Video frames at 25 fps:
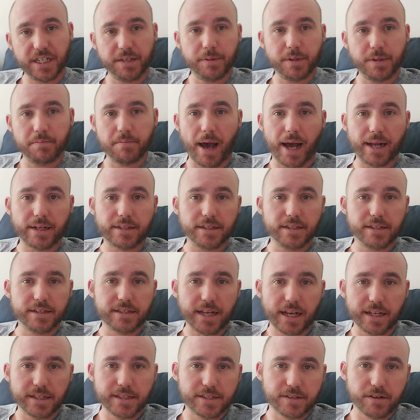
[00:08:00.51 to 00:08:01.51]
B Matters,
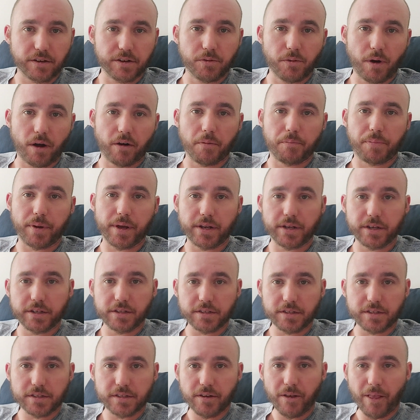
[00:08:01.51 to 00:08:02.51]
and so do our
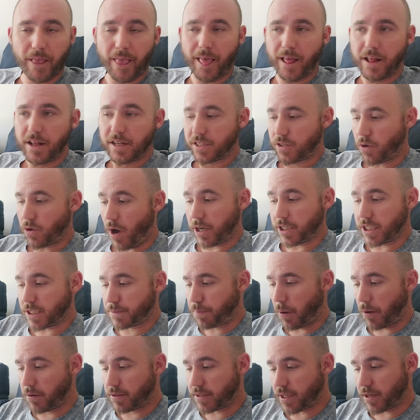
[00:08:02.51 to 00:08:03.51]
opinions. So I just
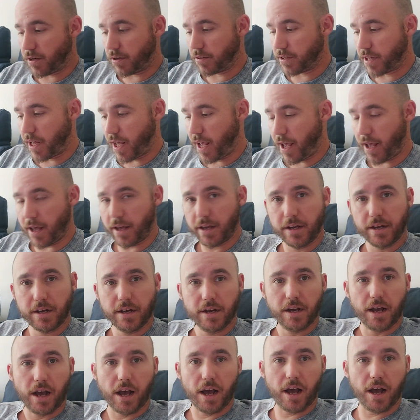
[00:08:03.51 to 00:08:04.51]
posted on there,
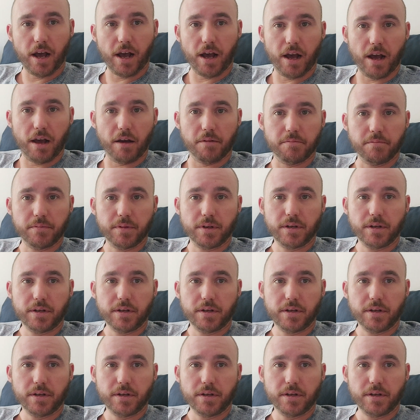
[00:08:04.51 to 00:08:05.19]
um,